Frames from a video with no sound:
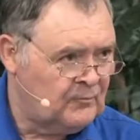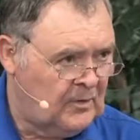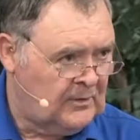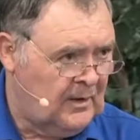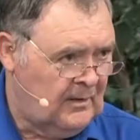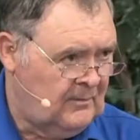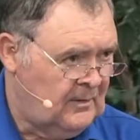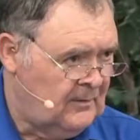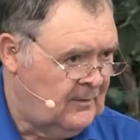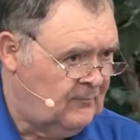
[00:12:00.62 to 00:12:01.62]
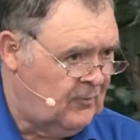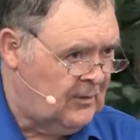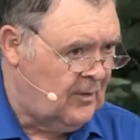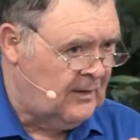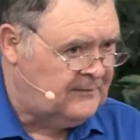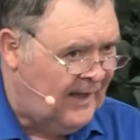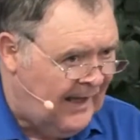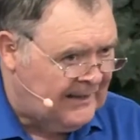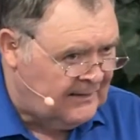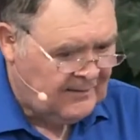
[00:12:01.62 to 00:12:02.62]
We're gonna
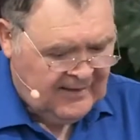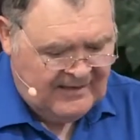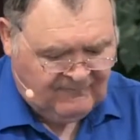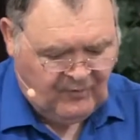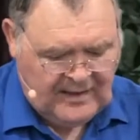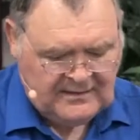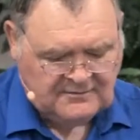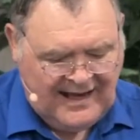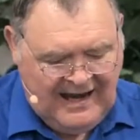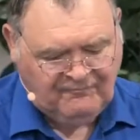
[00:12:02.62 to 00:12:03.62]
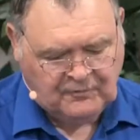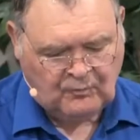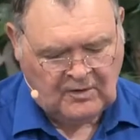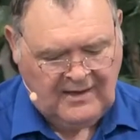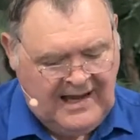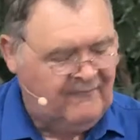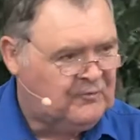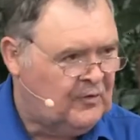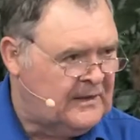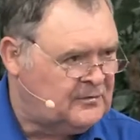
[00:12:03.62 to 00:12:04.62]
tie into that phrase afterward.
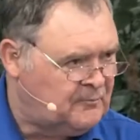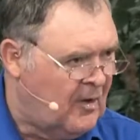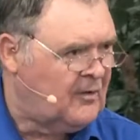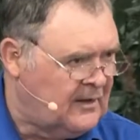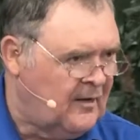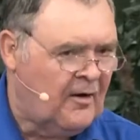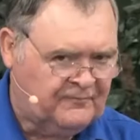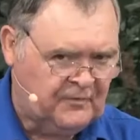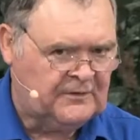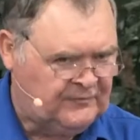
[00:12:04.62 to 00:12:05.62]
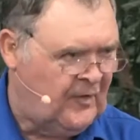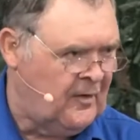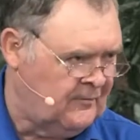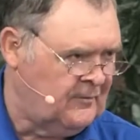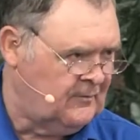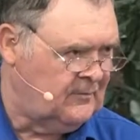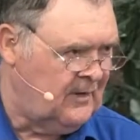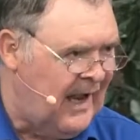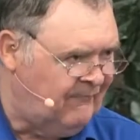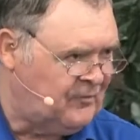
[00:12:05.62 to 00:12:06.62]
After he smarted off to his father.
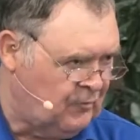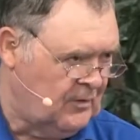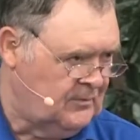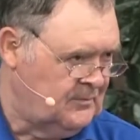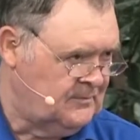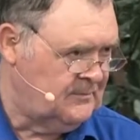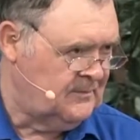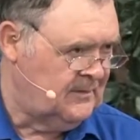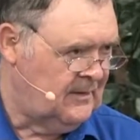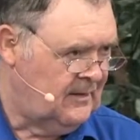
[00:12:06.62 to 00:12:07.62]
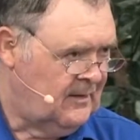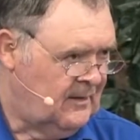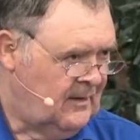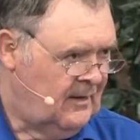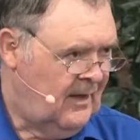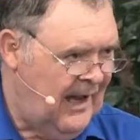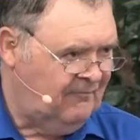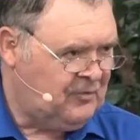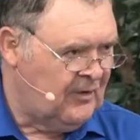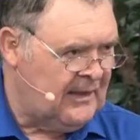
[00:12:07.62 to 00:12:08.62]
Afterward.
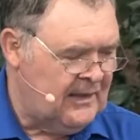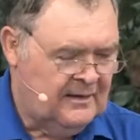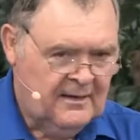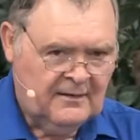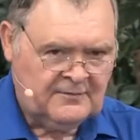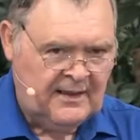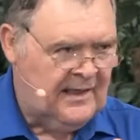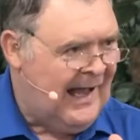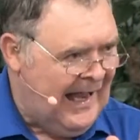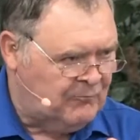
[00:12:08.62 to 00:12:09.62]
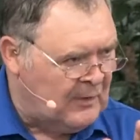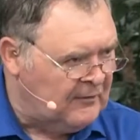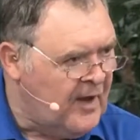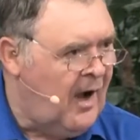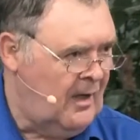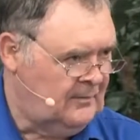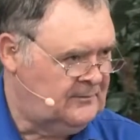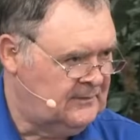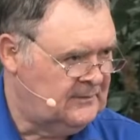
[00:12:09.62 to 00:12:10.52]
After he said, I will not.